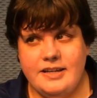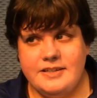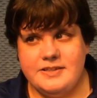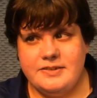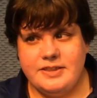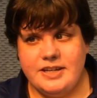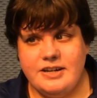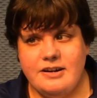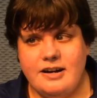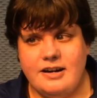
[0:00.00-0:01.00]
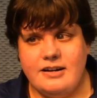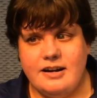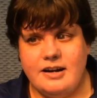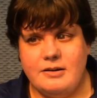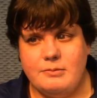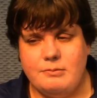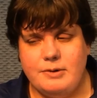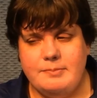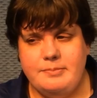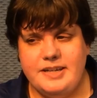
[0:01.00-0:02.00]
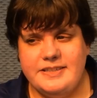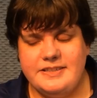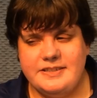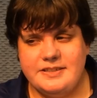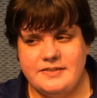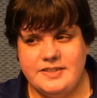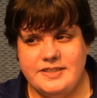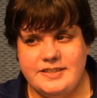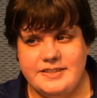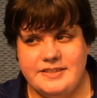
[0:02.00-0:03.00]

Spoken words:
So there are our web-based services.